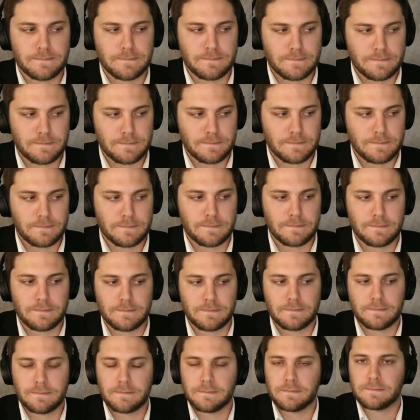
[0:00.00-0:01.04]

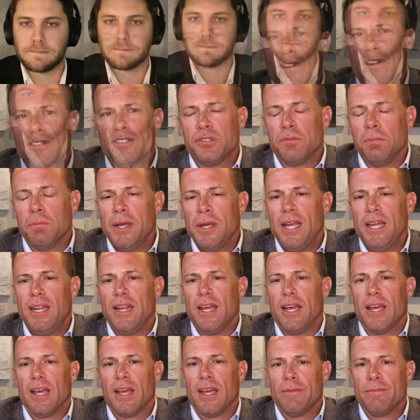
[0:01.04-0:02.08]
That first
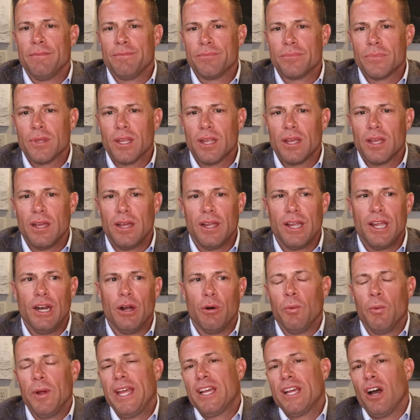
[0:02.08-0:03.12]
meeting,
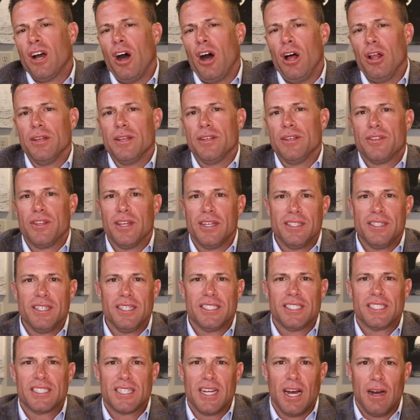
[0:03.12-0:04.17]
we call it the
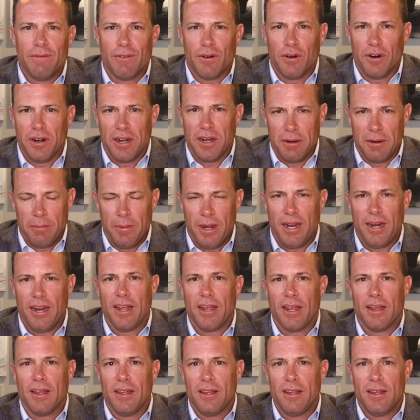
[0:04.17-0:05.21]
discovery
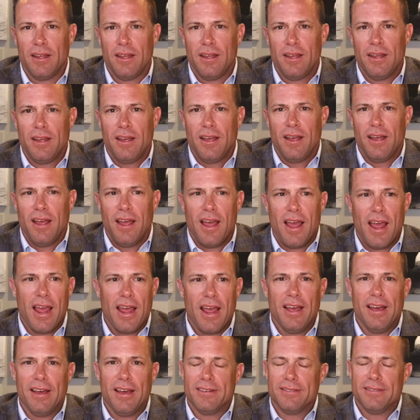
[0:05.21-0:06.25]
meeting.
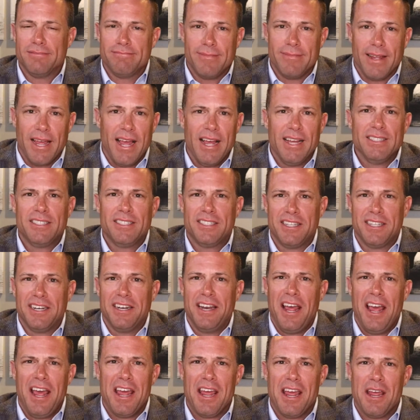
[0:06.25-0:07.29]
And hence the
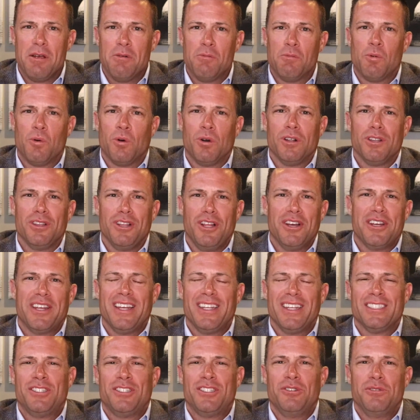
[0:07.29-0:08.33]
name, we're
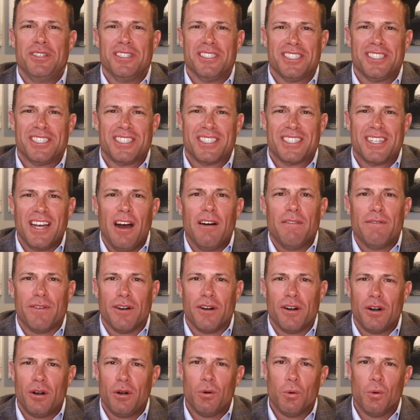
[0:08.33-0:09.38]
looking to
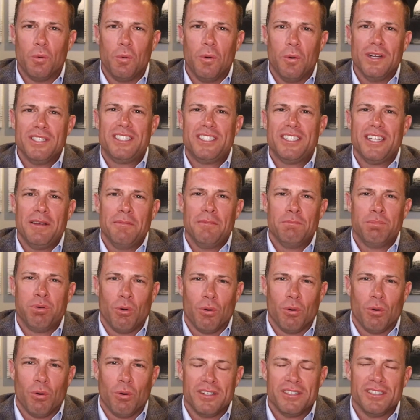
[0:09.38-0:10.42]
discover what's
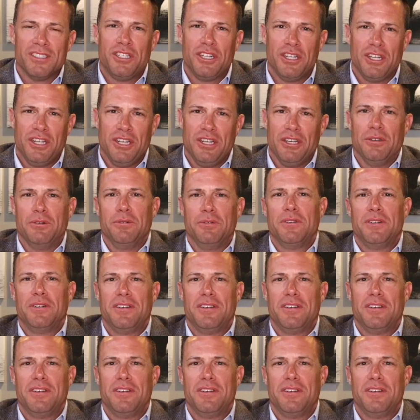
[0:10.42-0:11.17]
important to you.